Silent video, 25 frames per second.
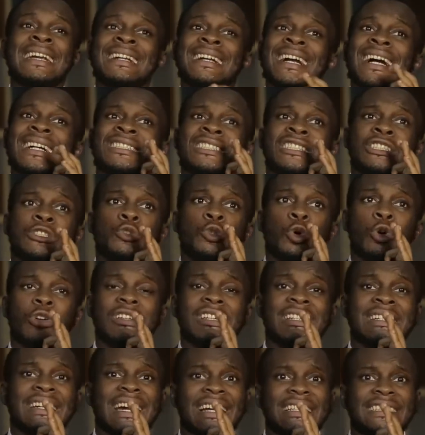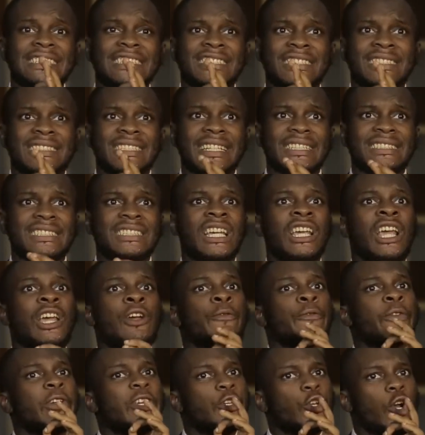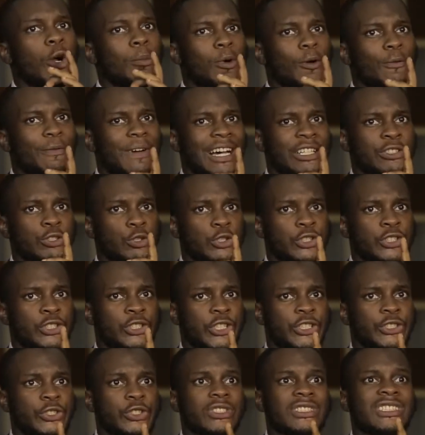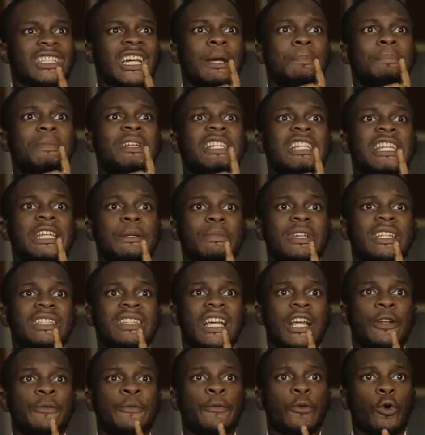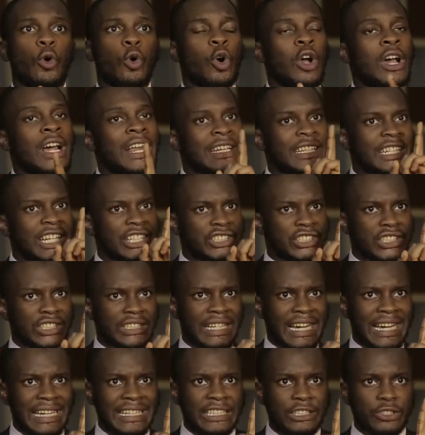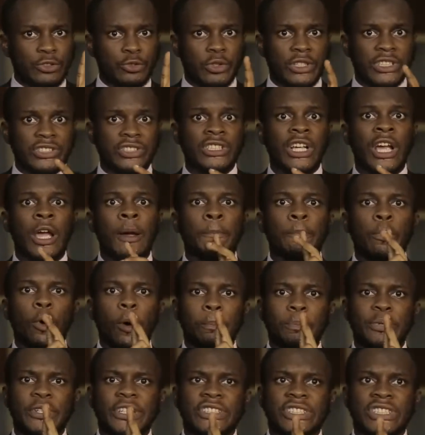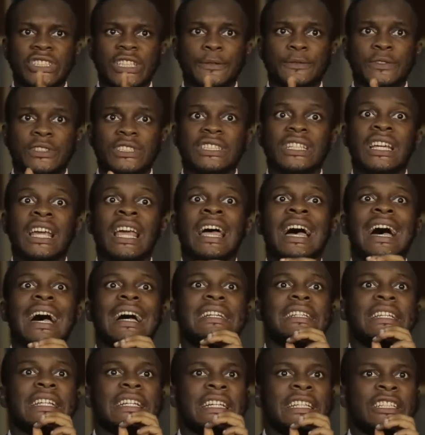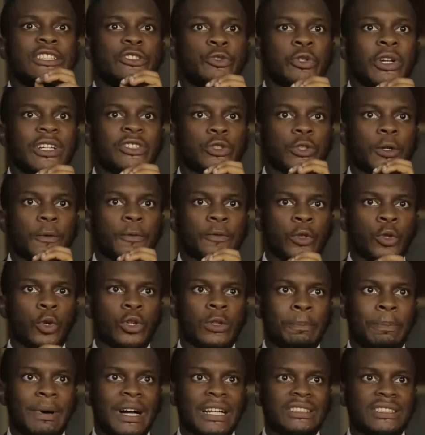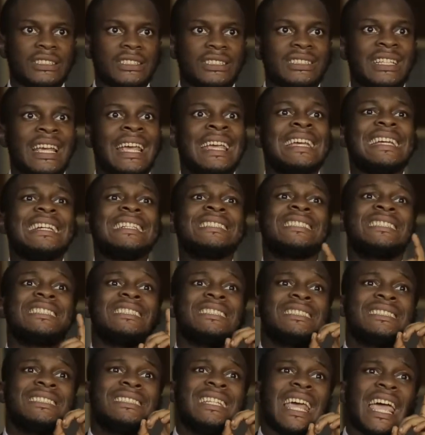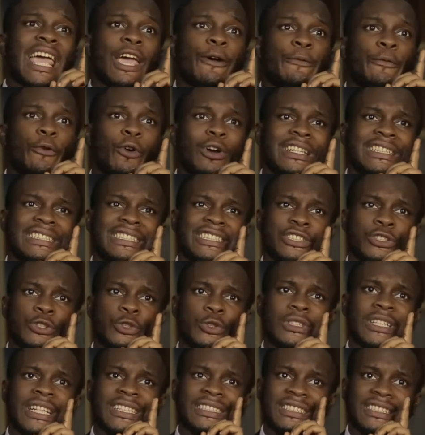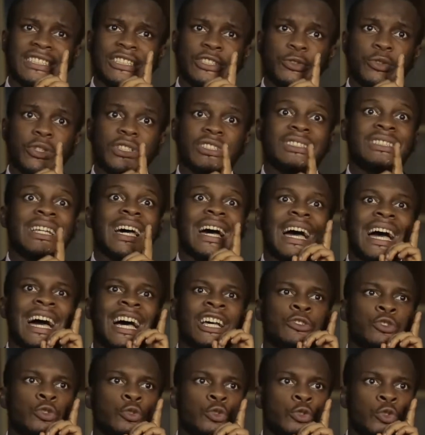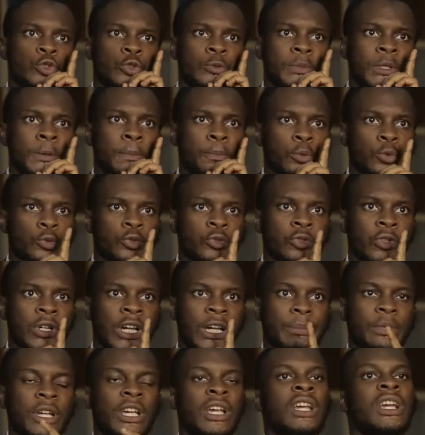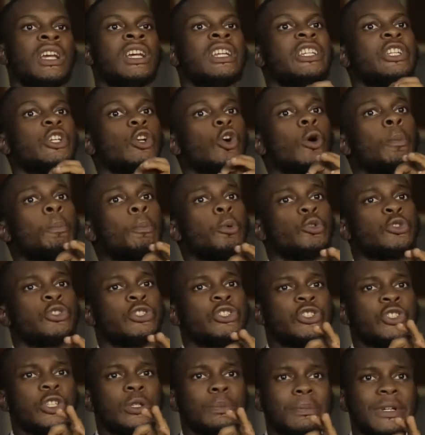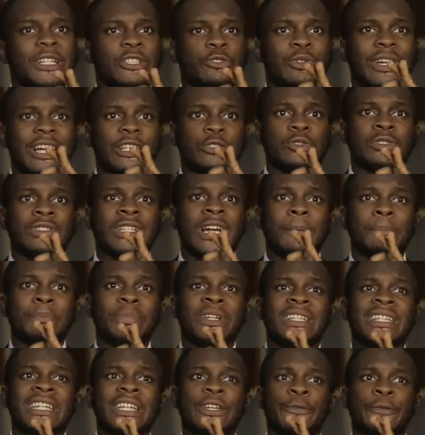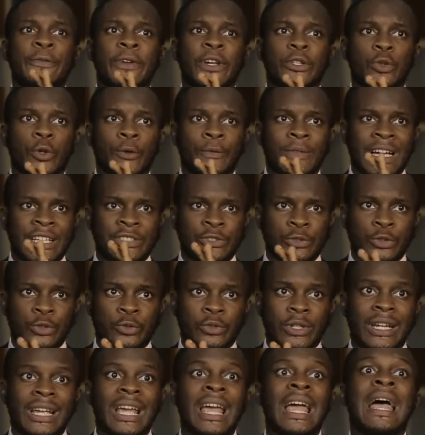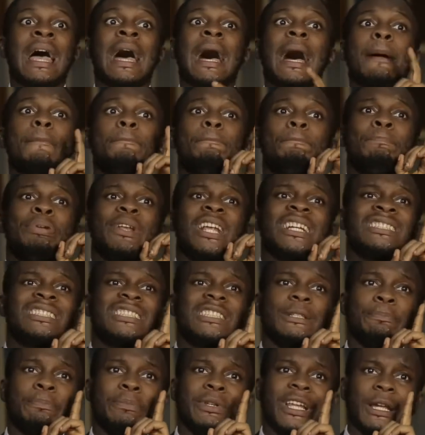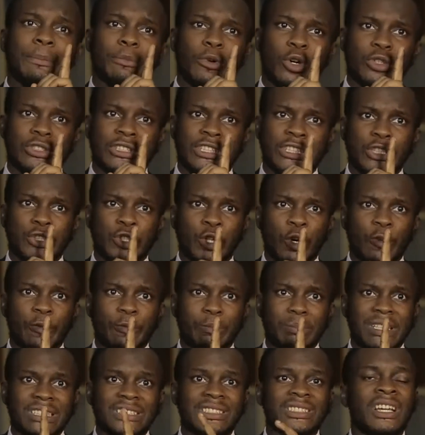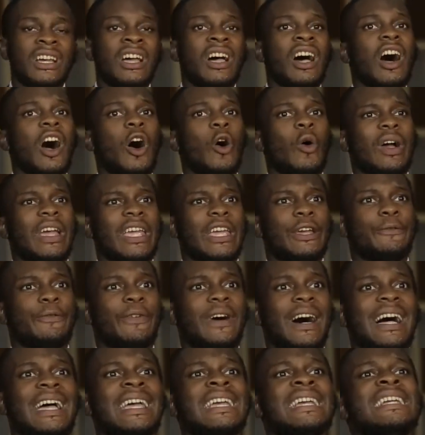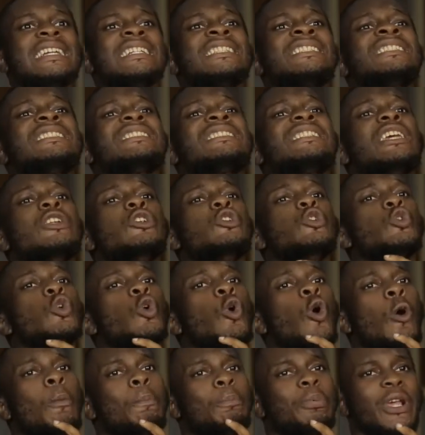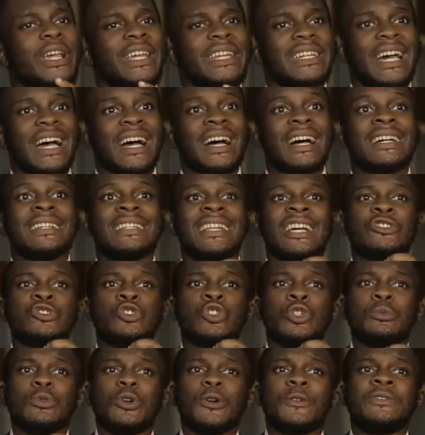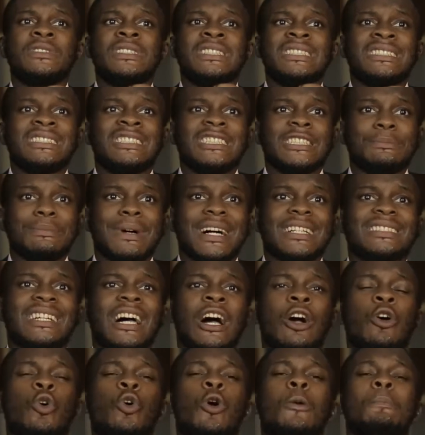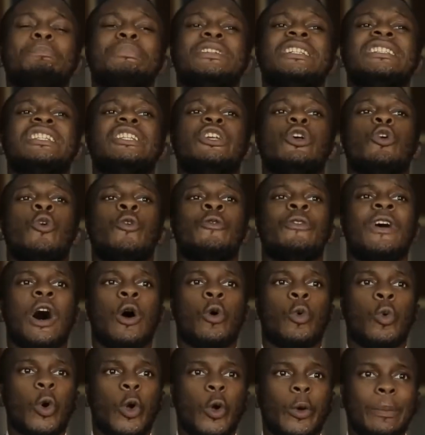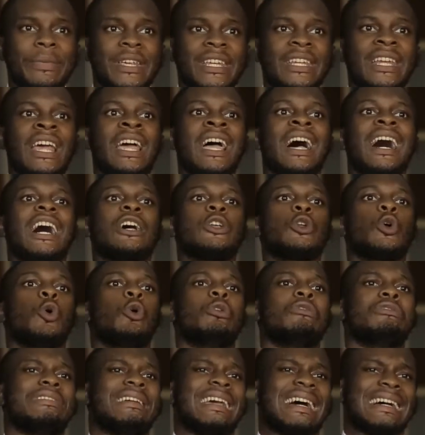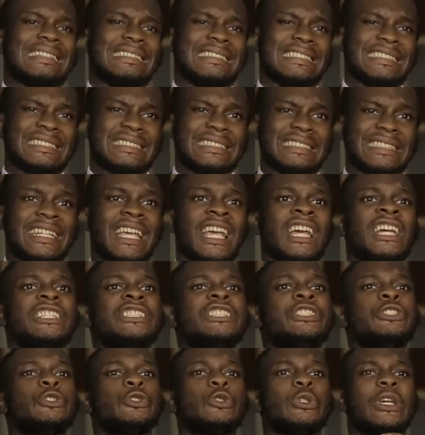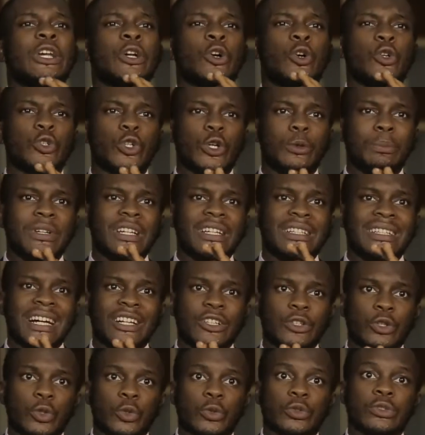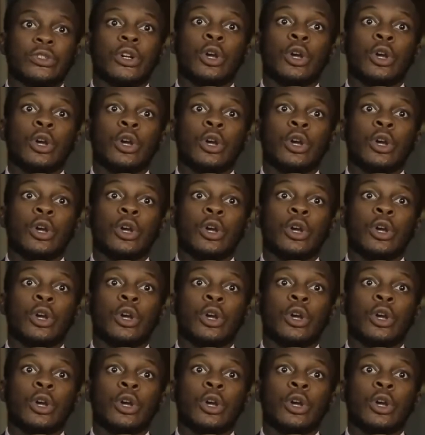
categorically states freedom of association can be limited for national interest, public safety and interest of third parties. It is therefore in the student interest that ASUU should be proscribed. The opposition may try to downplay the effect of ASUU strike and place the blame on the government. However, it is a no-brainer that some of these demands are completely overwhelming and unrealistic due to economic downturn